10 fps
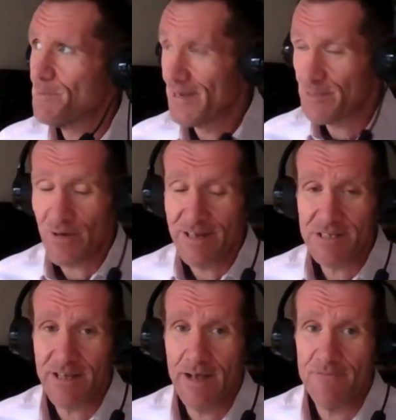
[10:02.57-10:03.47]
best place
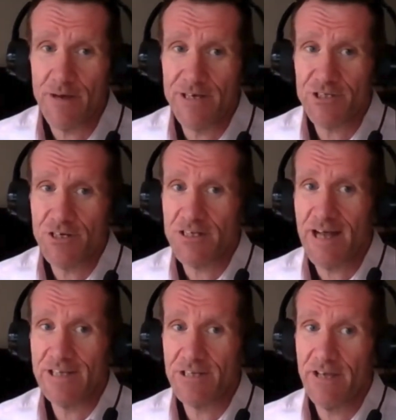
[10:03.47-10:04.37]
to get information, because
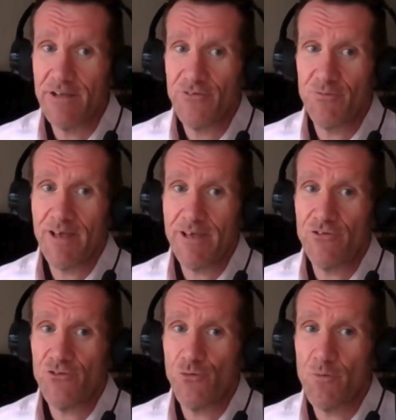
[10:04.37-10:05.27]
that is geared to making
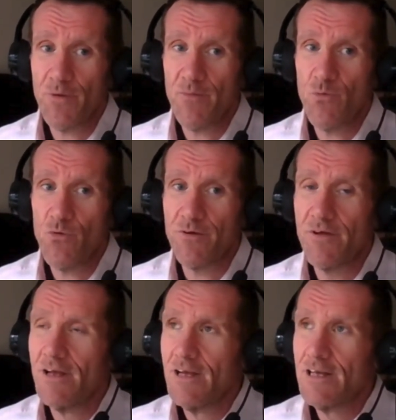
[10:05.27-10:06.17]
sure that people can
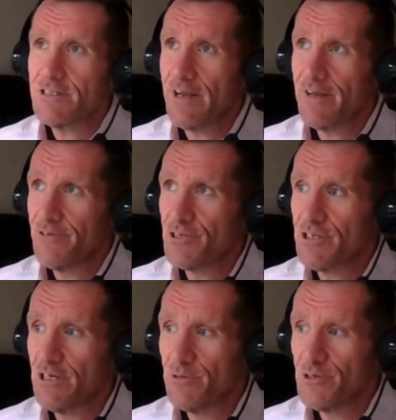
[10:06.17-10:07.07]
study for the
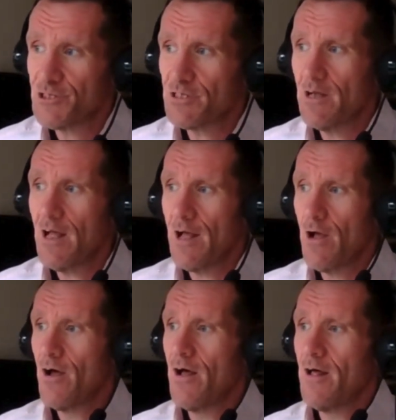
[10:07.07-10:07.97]
syllabus.
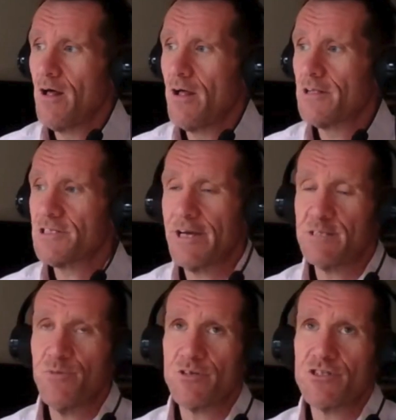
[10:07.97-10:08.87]

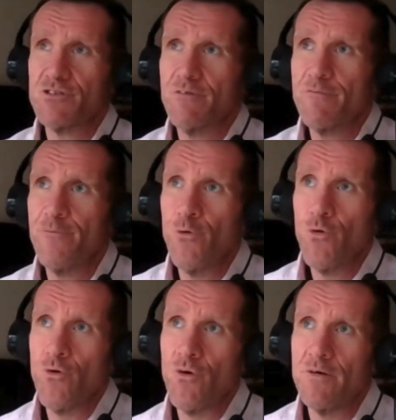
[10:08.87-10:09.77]
Textbooks
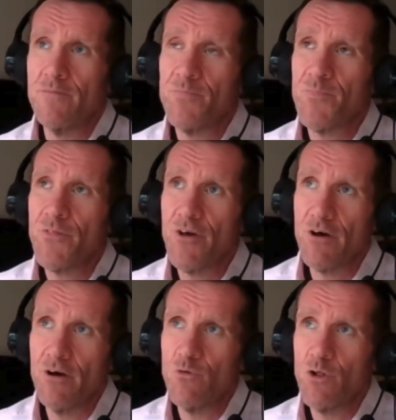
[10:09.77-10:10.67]
that
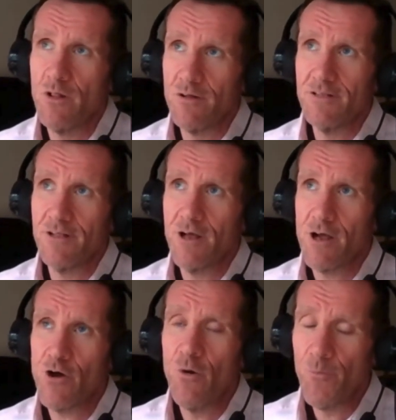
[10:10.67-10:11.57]
will
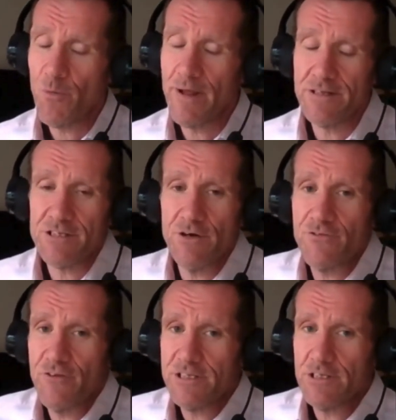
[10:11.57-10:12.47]
complement
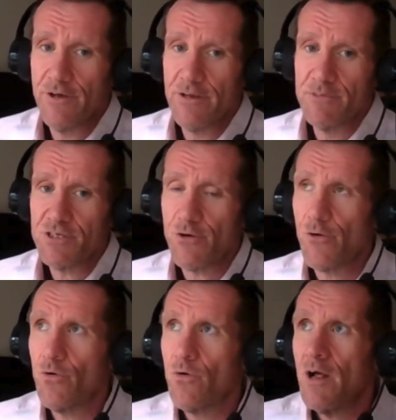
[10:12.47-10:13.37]
self-directed learning
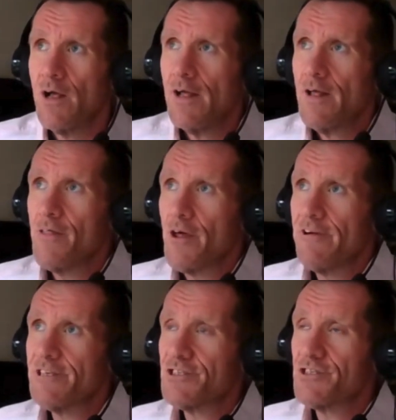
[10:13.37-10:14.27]
material. There
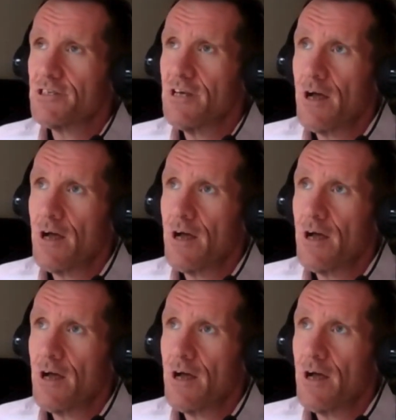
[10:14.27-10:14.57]
is